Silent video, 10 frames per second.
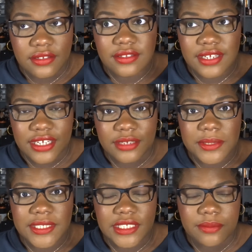times
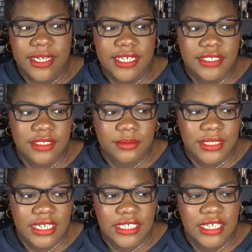since my last
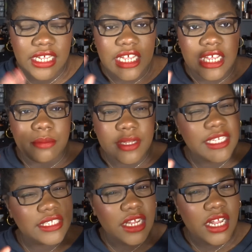update, but I
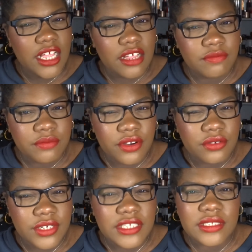still have
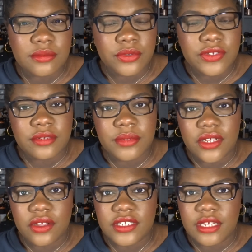progress, mostly
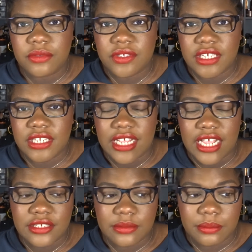because I'm using it
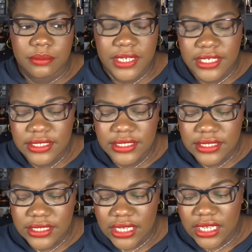as a
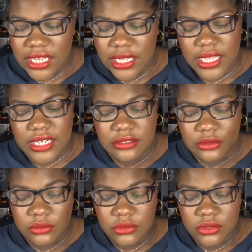base. I
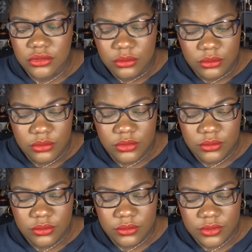don't know.
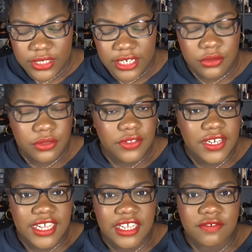I don't think
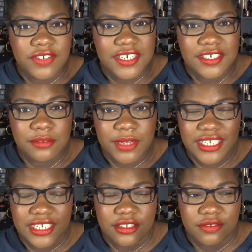I can finish it by
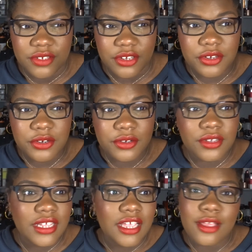the end of the year,
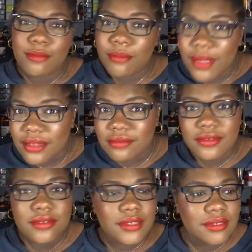but we
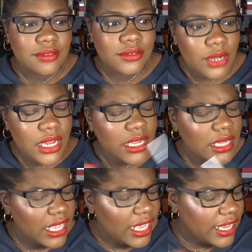are gonna try.
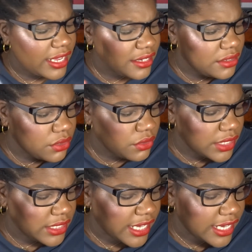I know
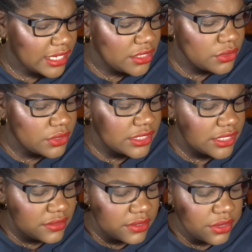that I used
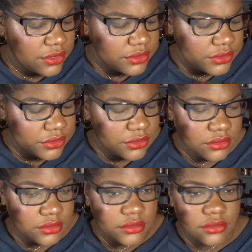it under